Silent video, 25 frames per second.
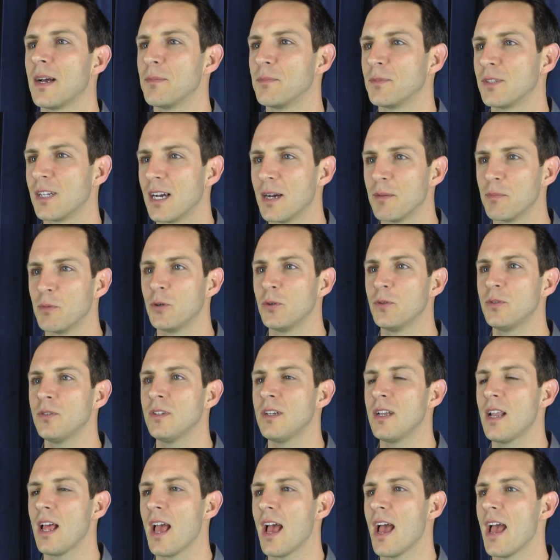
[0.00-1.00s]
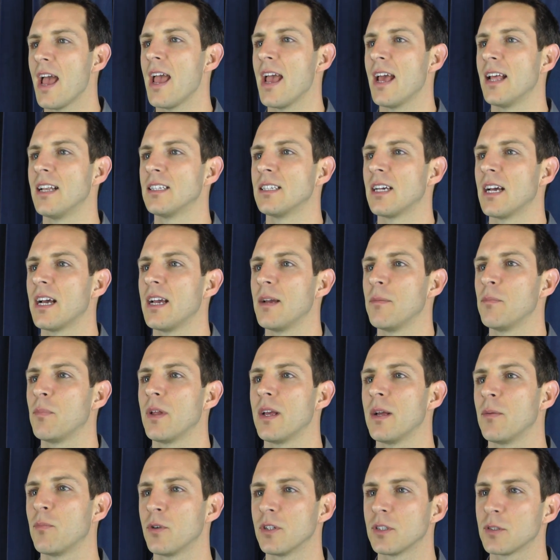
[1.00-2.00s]
Tom Hooten, and I
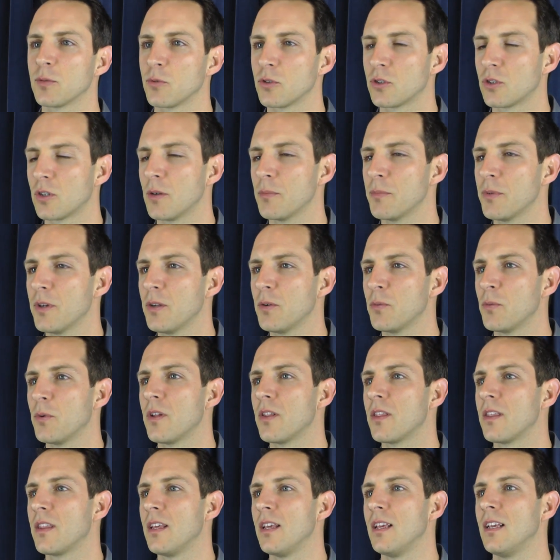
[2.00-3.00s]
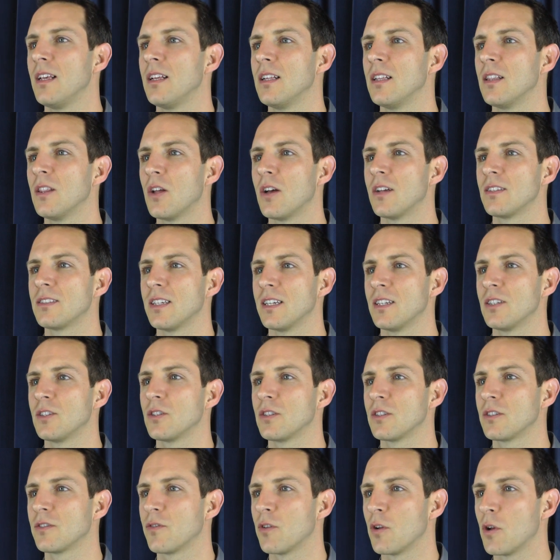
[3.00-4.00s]
play principal trumpet with the Los
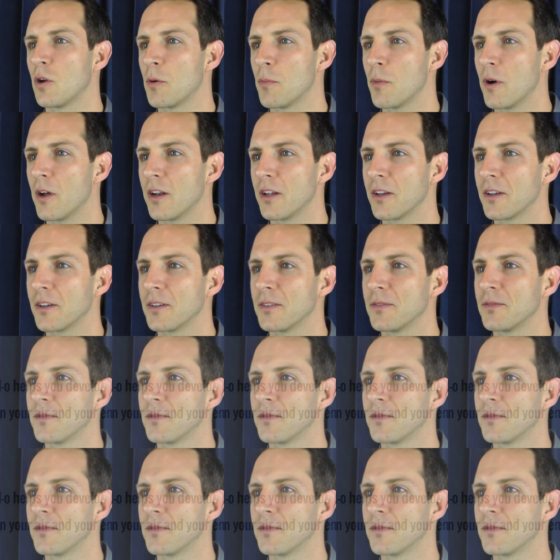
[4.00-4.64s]
Angeles Philharmonic.